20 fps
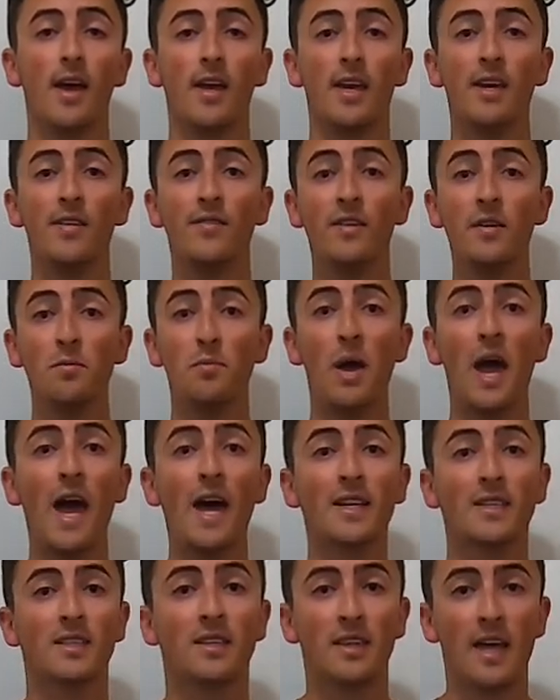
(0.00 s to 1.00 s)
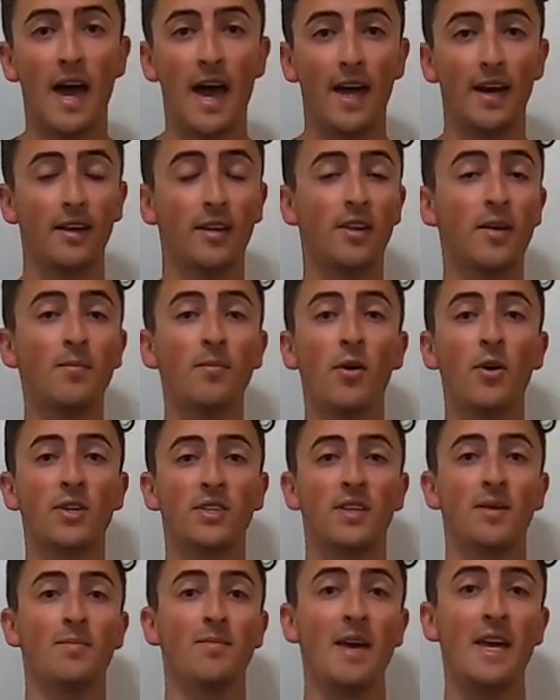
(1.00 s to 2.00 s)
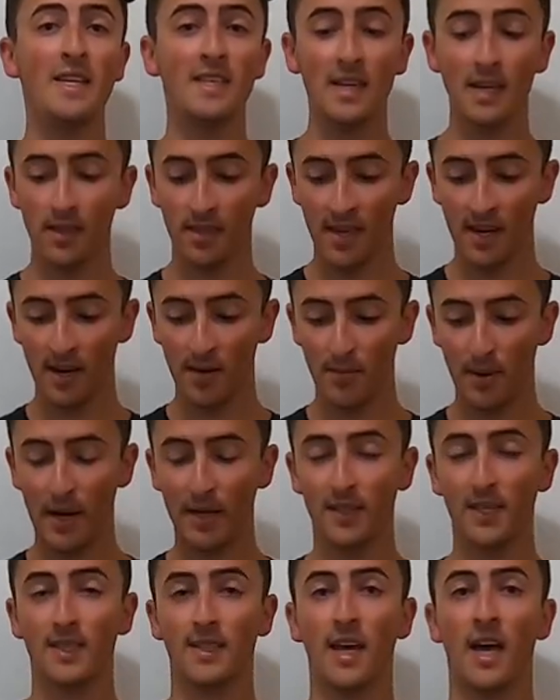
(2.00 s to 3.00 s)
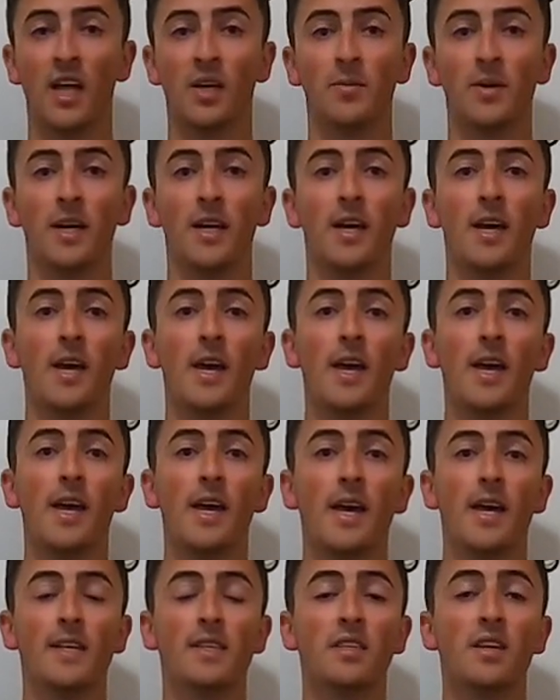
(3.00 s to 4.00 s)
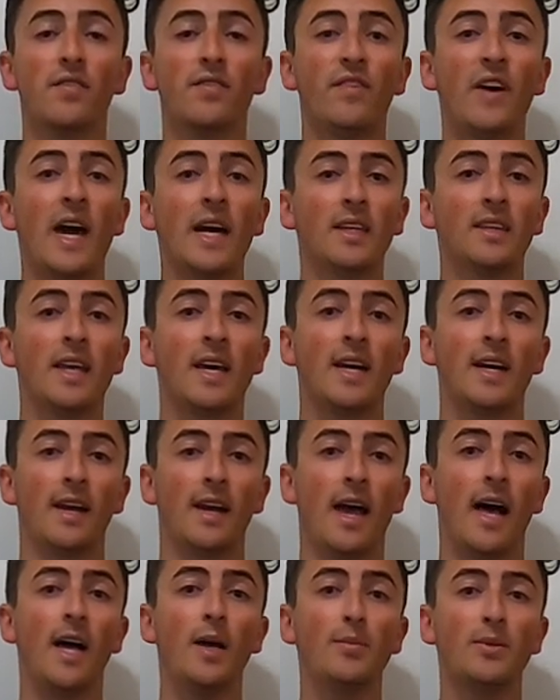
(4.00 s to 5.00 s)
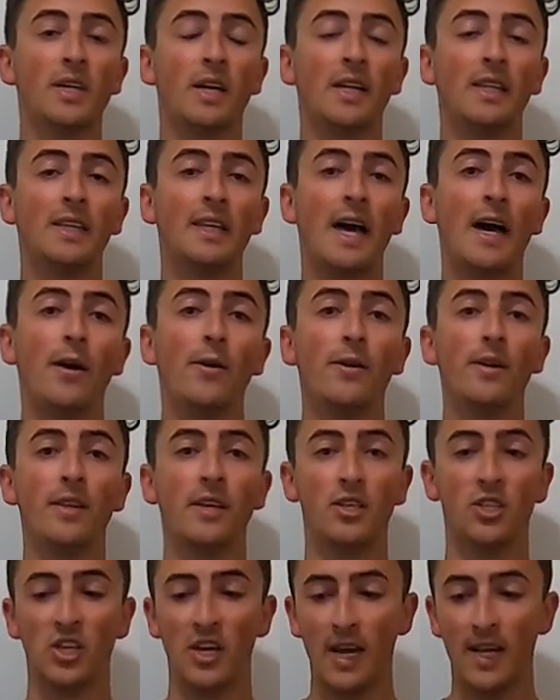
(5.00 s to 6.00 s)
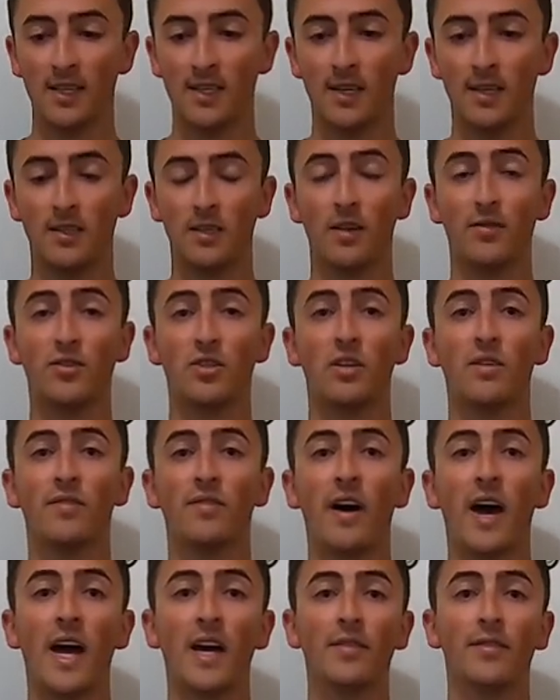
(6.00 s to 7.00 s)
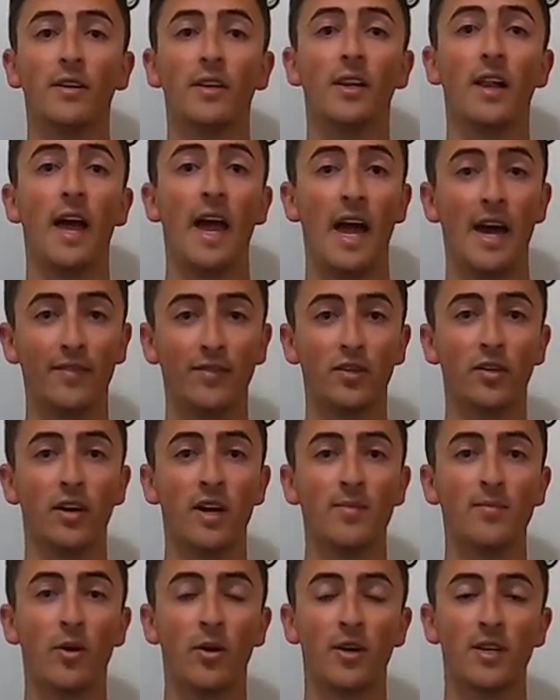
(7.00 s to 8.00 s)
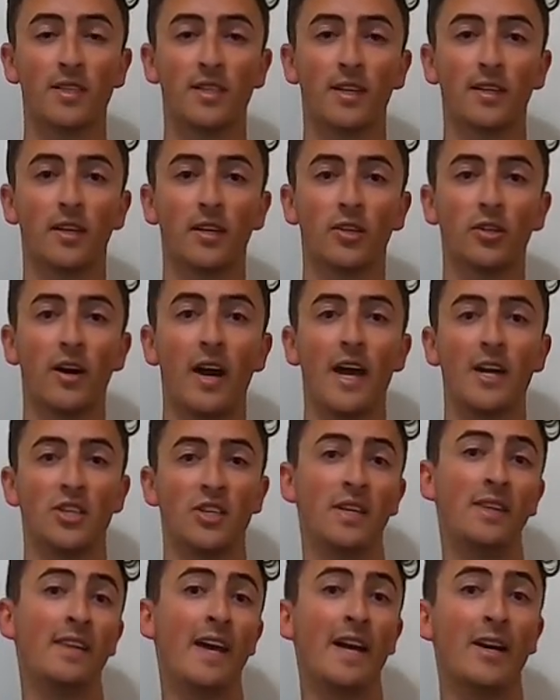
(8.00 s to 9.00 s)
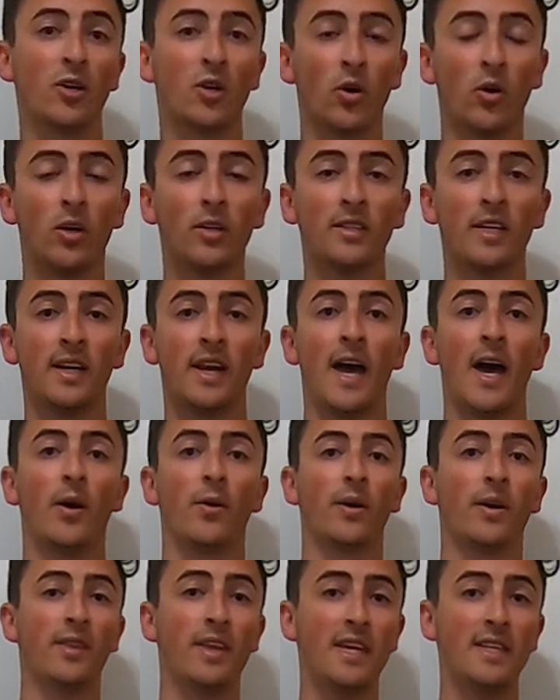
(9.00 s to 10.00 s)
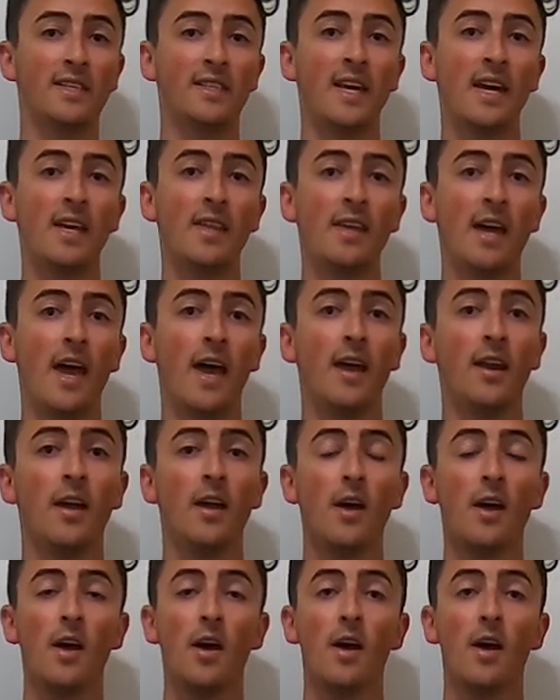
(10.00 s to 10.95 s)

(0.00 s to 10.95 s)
Even past that, the most amazing thing about this helmet is the fact that it helps allow the chances of survival after a motorcycle crash in that golden hour. They say that